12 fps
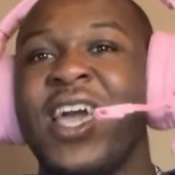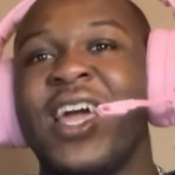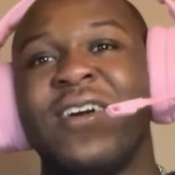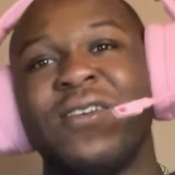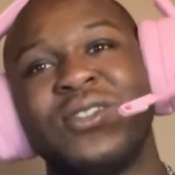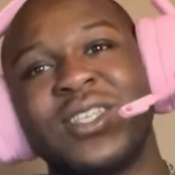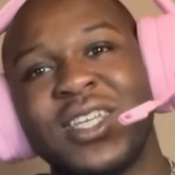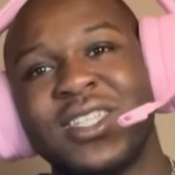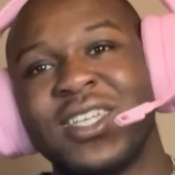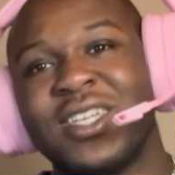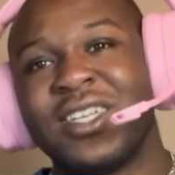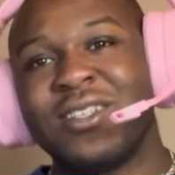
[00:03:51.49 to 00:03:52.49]
And hope to see
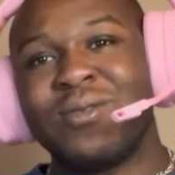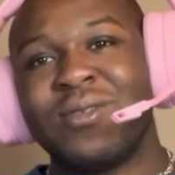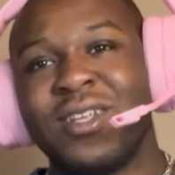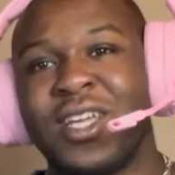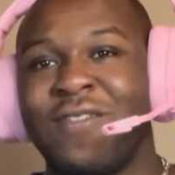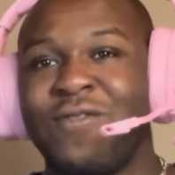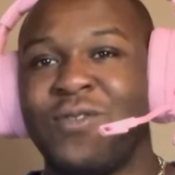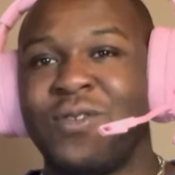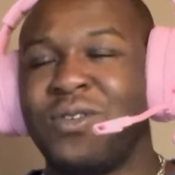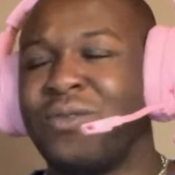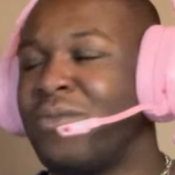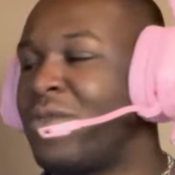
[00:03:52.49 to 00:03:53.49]
you in the next one. And if you
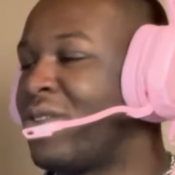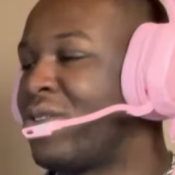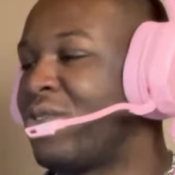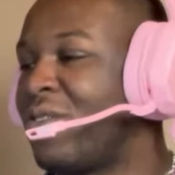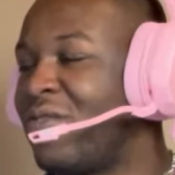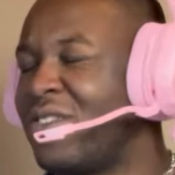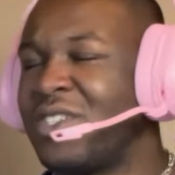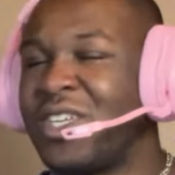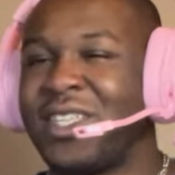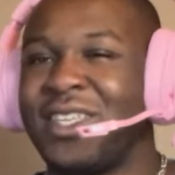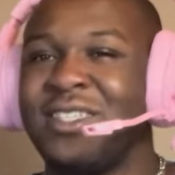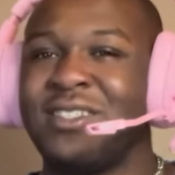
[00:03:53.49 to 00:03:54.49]
want to do more short videos
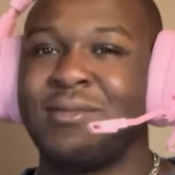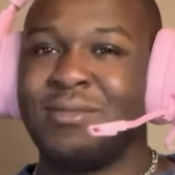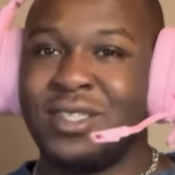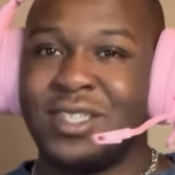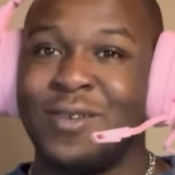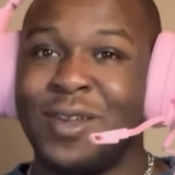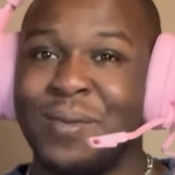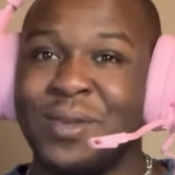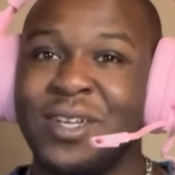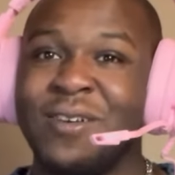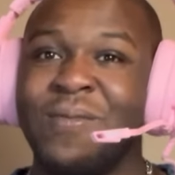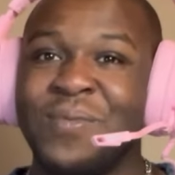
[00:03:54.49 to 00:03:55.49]
like these, please tell me down
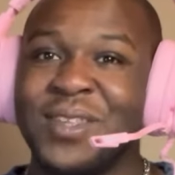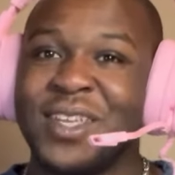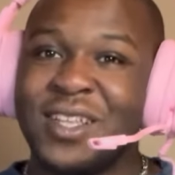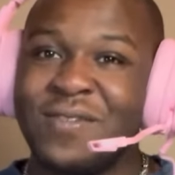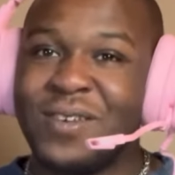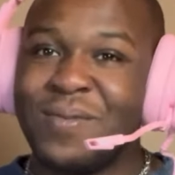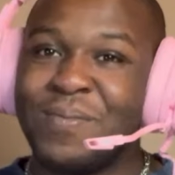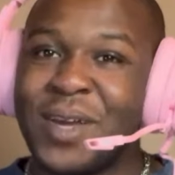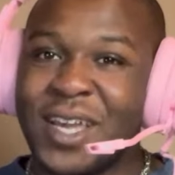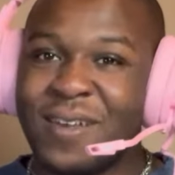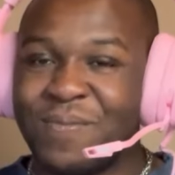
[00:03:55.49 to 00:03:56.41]
below. Love you. Bye.